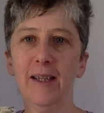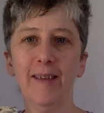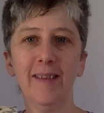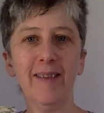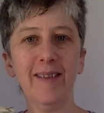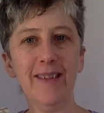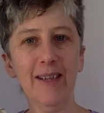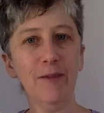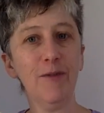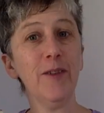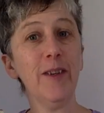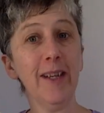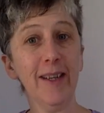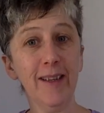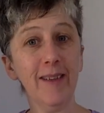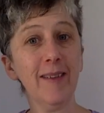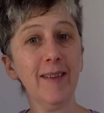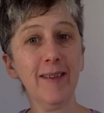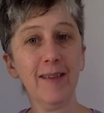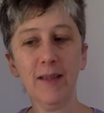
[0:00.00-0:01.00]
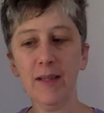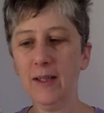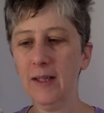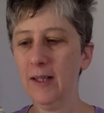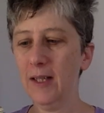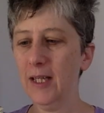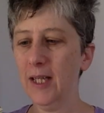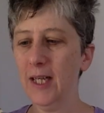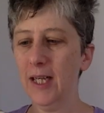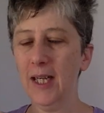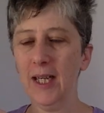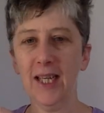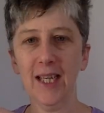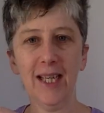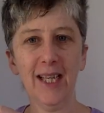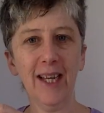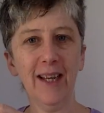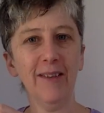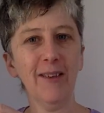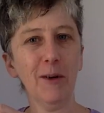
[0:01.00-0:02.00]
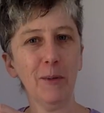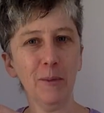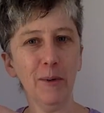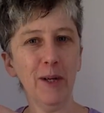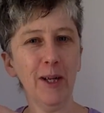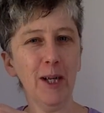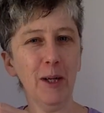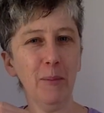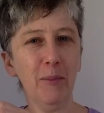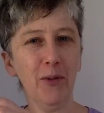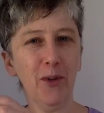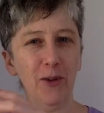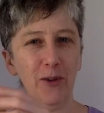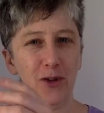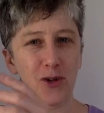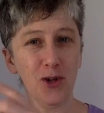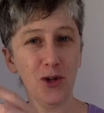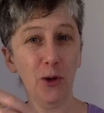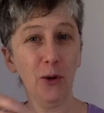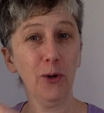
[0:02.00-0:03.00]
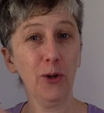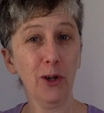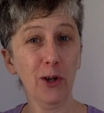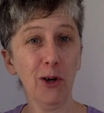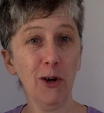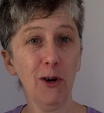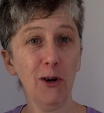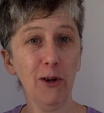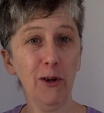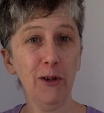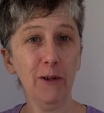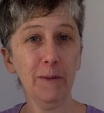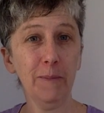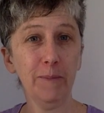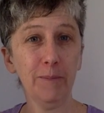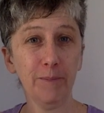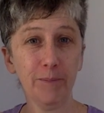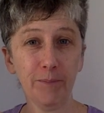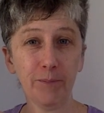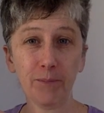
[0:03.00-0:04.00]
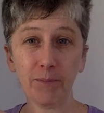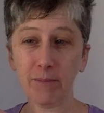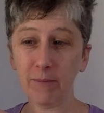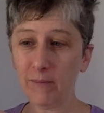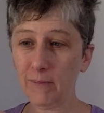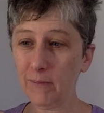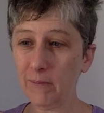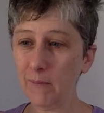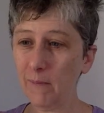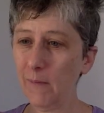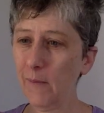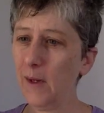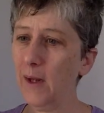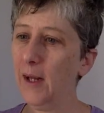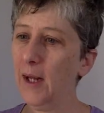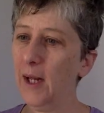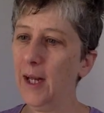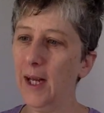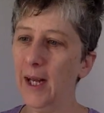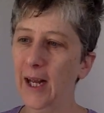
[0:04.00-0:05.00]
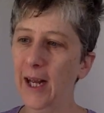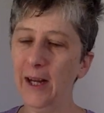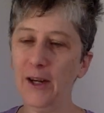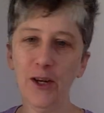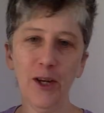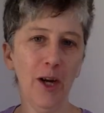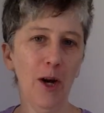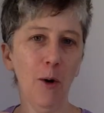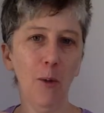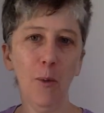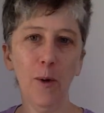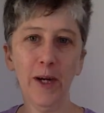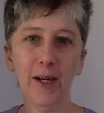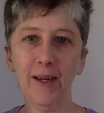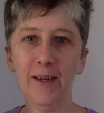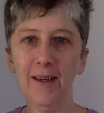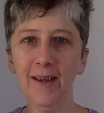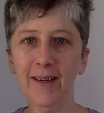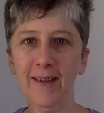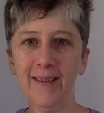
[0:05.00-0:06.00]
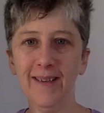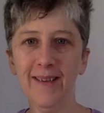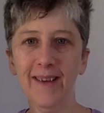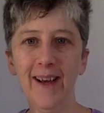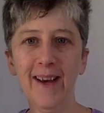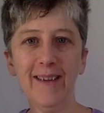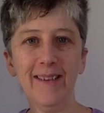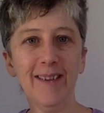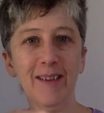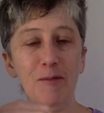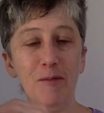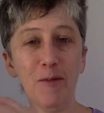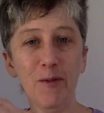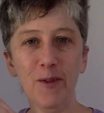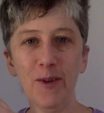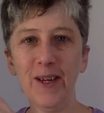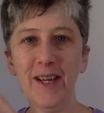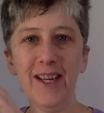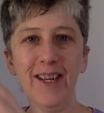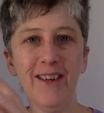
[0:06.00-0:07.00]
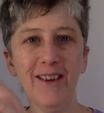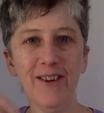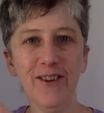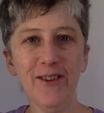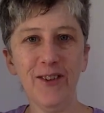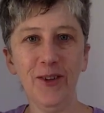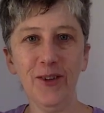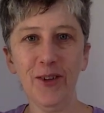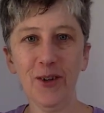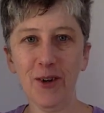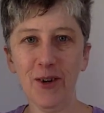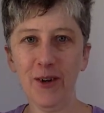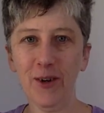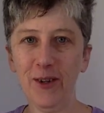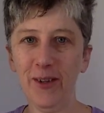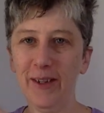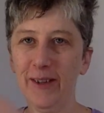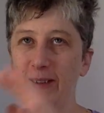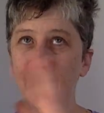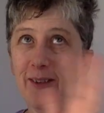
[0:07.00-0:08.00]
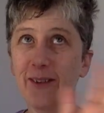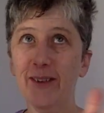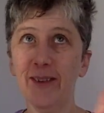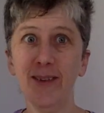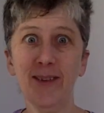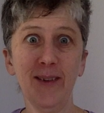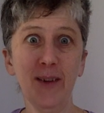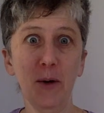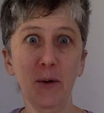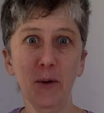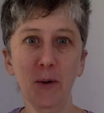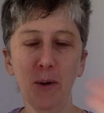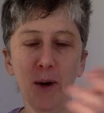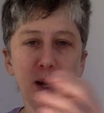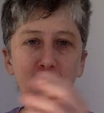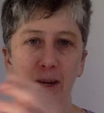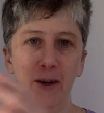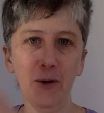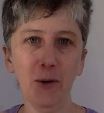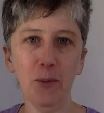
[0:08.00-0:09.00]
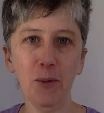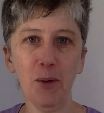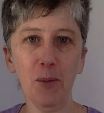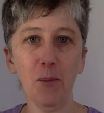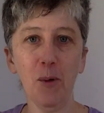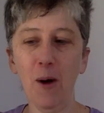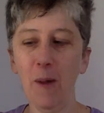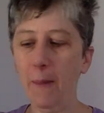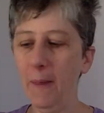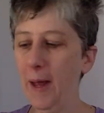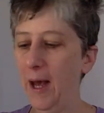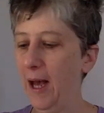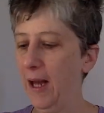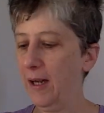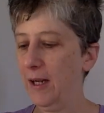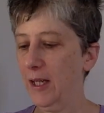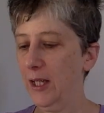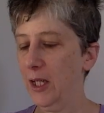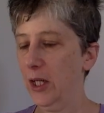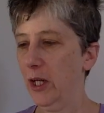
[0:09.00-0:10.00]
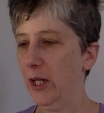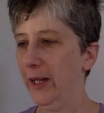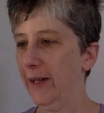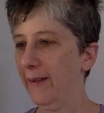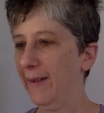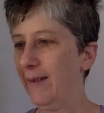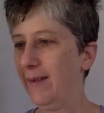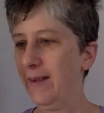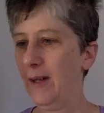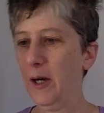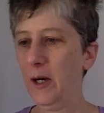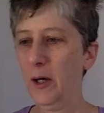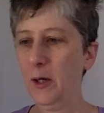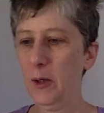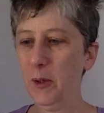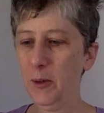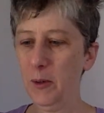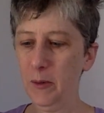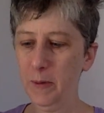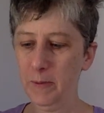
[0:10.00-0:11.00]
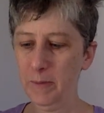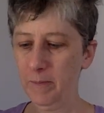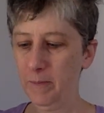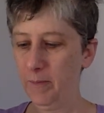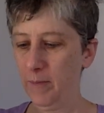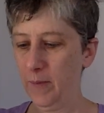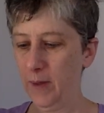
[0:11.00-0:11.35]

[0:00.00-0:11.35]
stiffness in the ribs and the shoulder girdle. And you know, when it's nice and free in your shoulder girdle, it's just so great. Who wouldn't want that? So